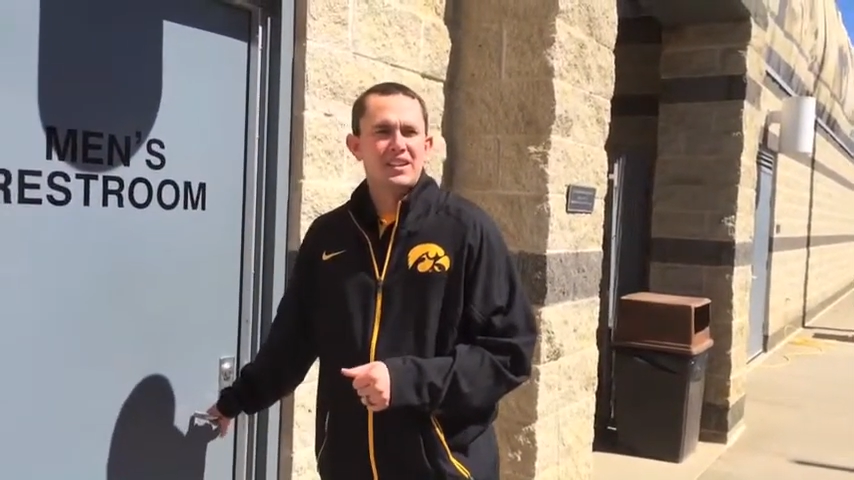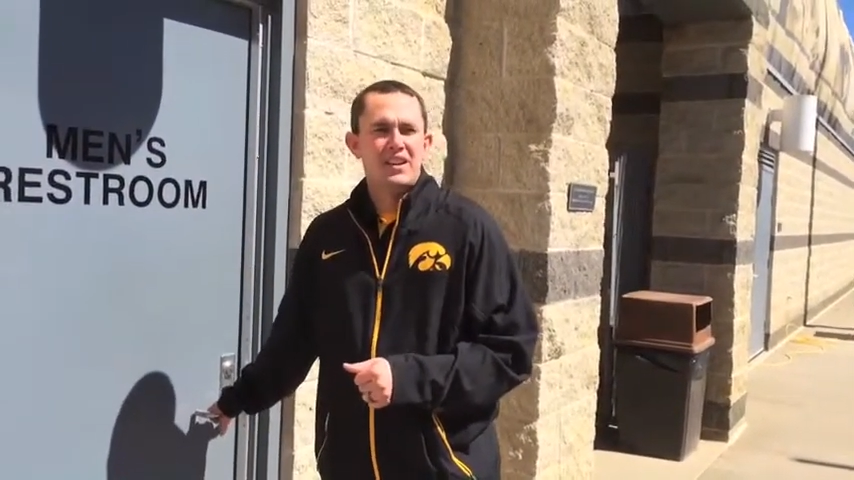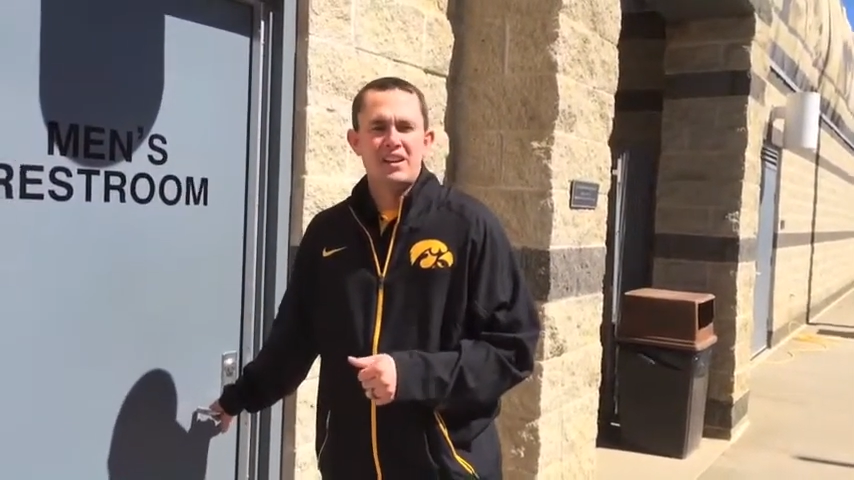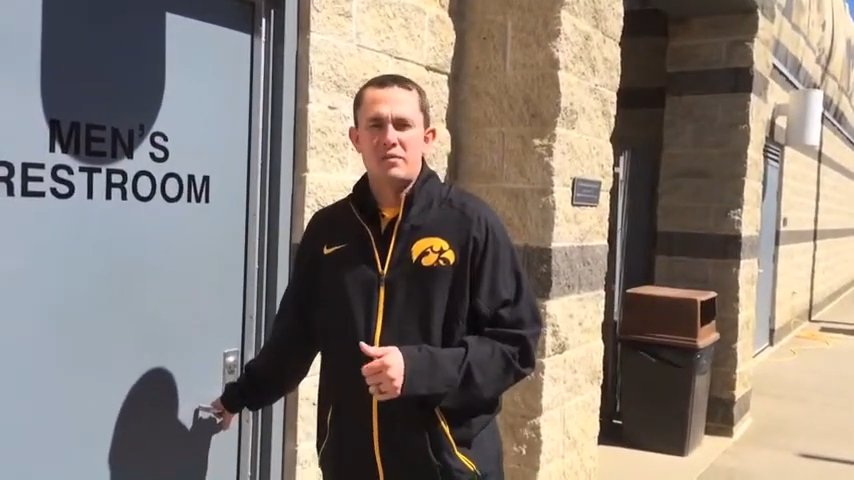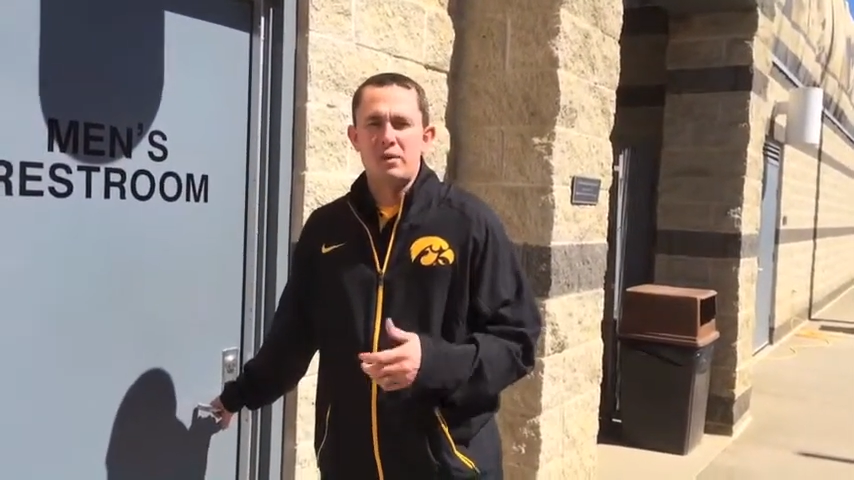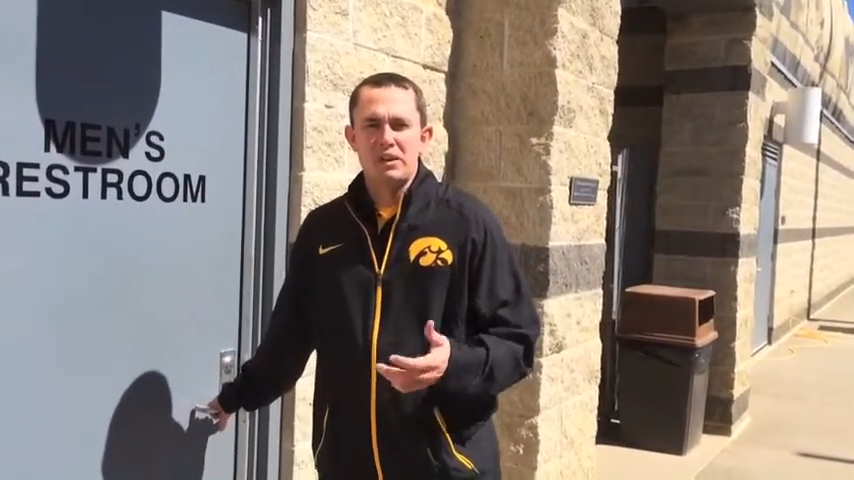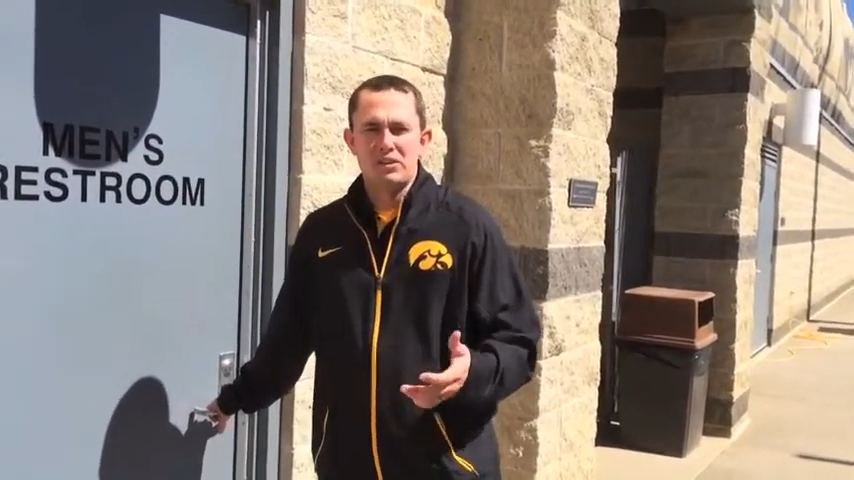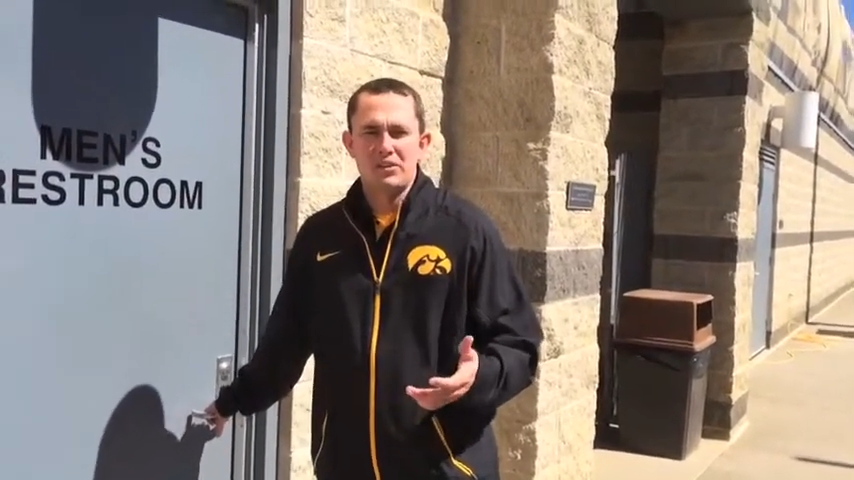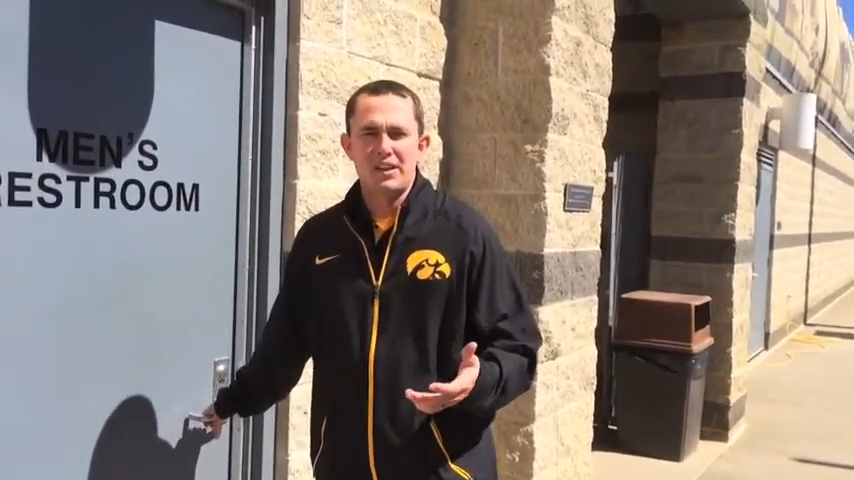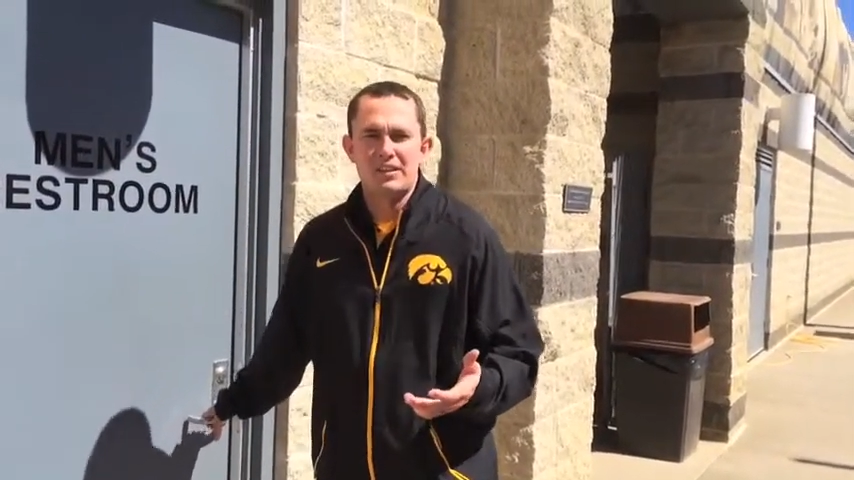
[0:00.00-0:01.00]
and make
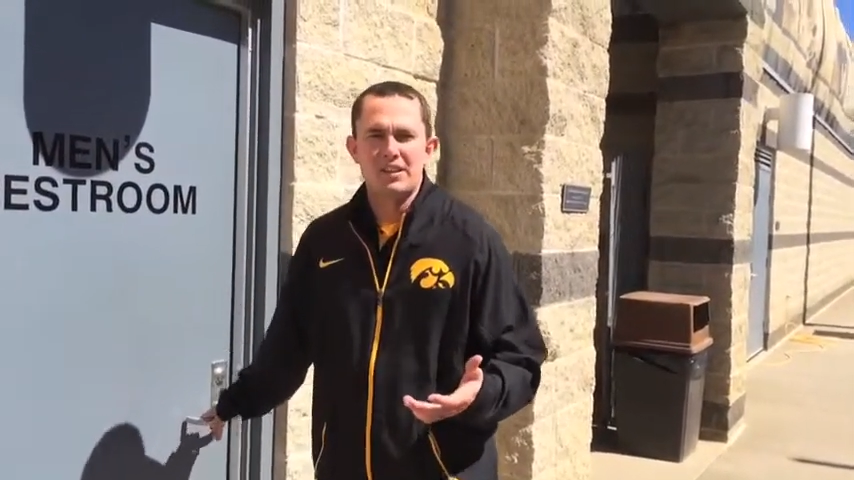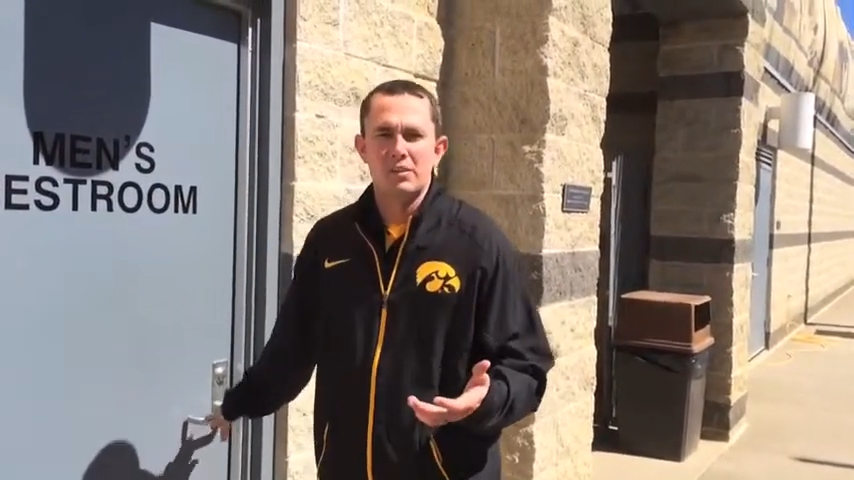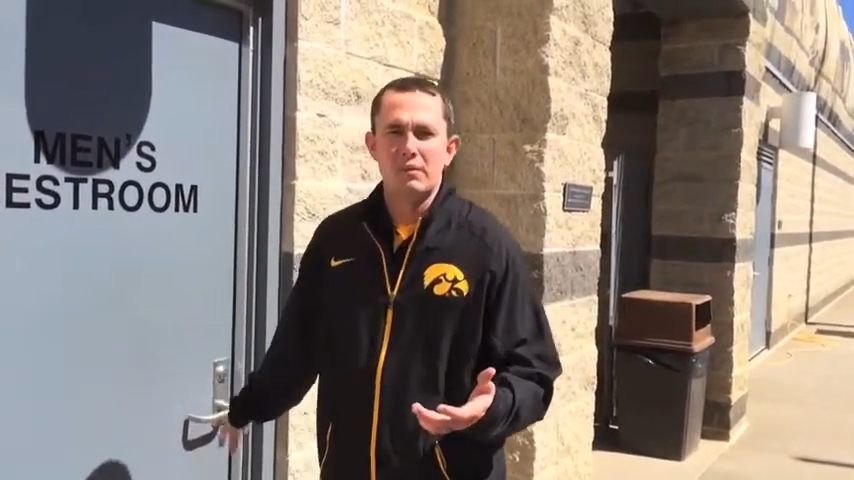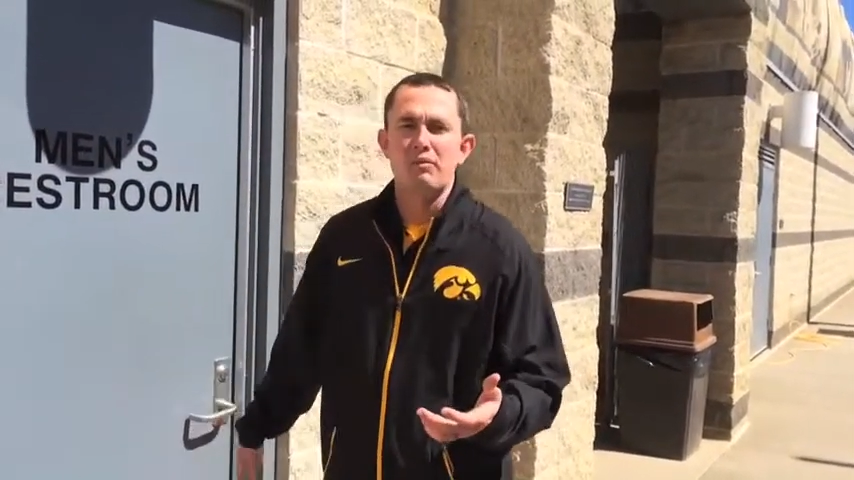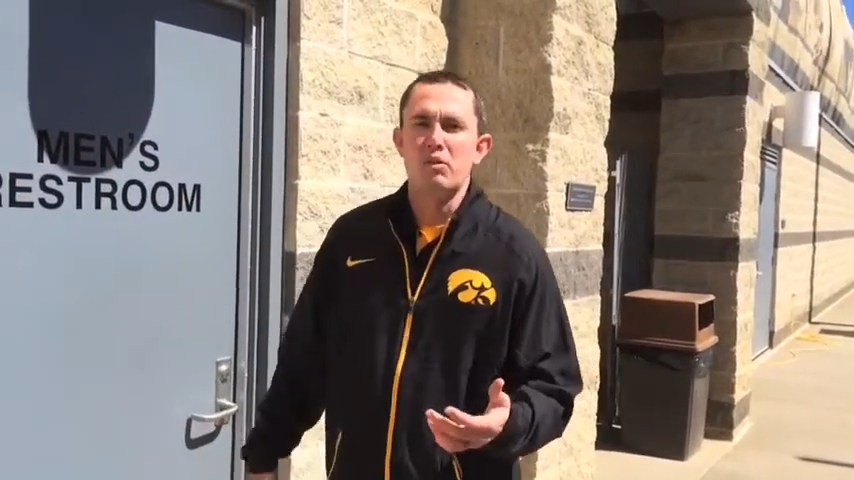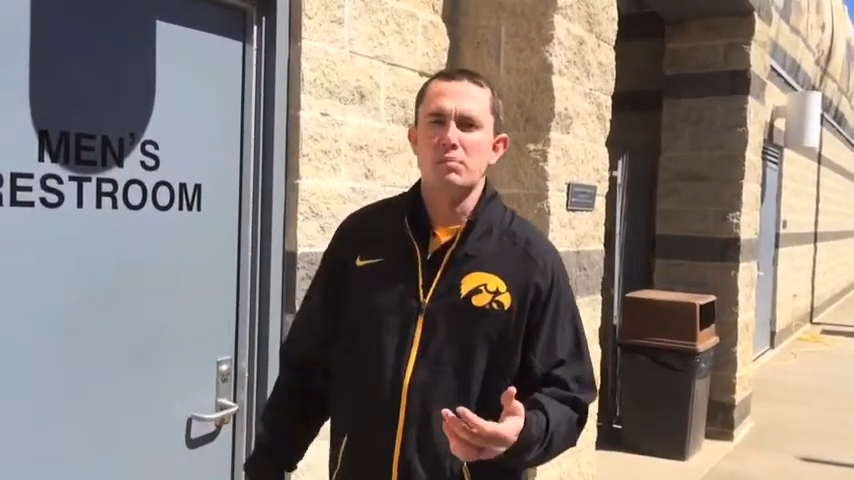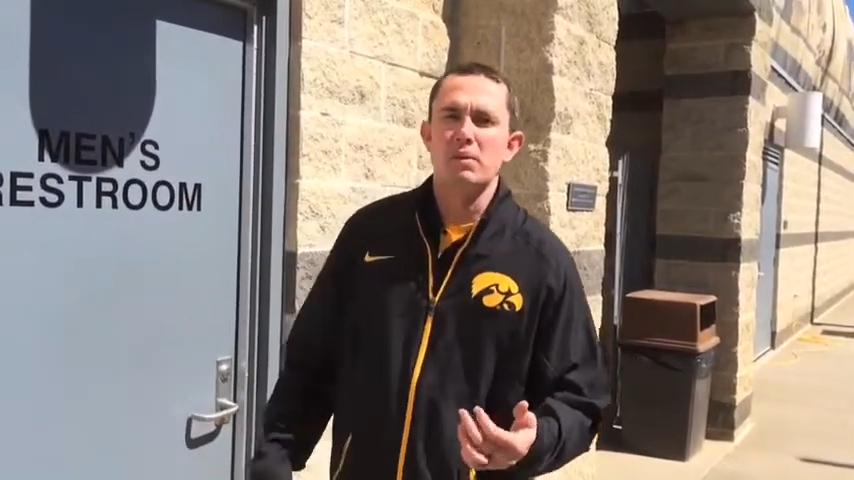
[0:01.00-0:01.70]
sure that's done before